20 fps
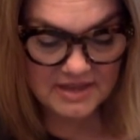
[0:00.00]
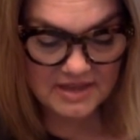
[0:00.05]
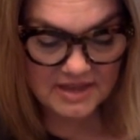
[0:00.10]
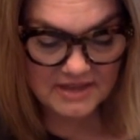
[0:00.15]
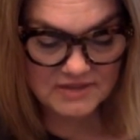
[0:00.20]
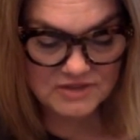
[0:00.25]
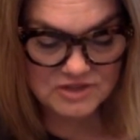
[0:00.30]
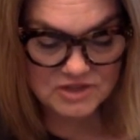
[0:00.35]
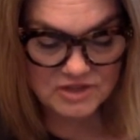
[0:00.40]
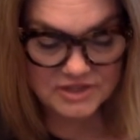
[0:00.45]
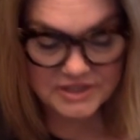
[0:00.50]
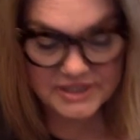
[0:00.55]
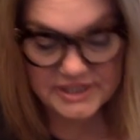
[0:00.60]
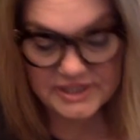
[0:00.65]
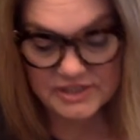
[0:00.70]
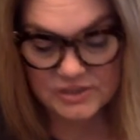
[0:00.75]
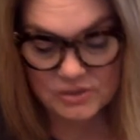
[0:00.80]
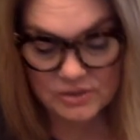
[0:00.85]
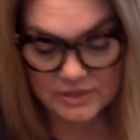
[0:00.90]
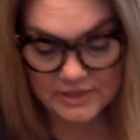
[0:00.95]
I've started
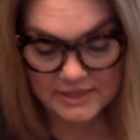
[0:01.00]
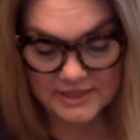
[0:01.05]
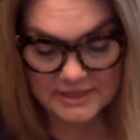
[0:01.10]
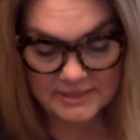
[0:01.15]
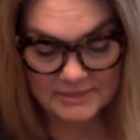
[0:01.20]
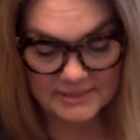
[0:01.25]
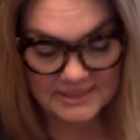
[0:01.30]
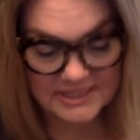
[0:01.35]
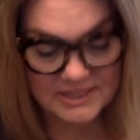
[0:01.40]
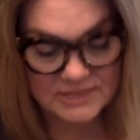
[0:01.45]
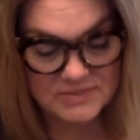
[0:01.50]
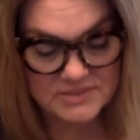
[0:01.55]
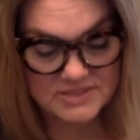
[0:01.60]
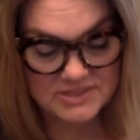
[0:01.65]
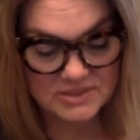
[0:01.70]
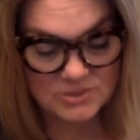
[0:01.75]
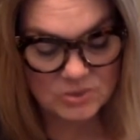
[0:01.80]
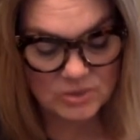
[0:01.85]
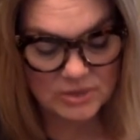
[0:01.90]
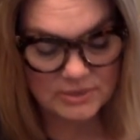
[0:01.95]
ignoring him like he was
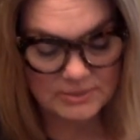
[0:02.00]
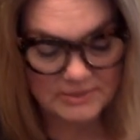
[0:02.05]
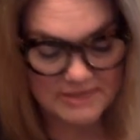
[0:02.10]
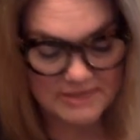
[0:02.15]
ignoring